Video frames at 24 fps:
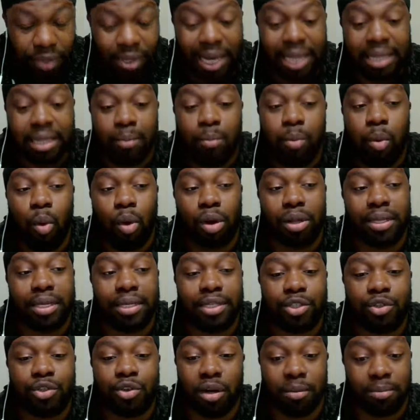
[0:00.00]
Got the
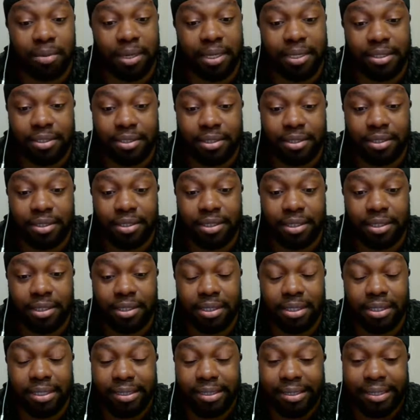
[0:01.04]
Portland Trailblazers.
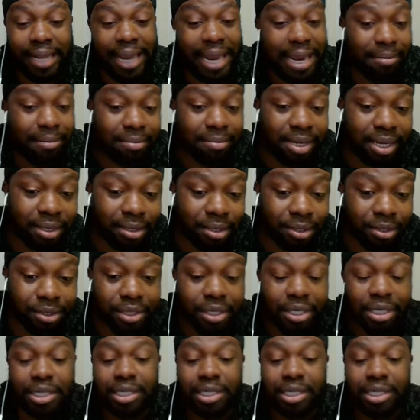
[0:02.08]
Dame Lillard.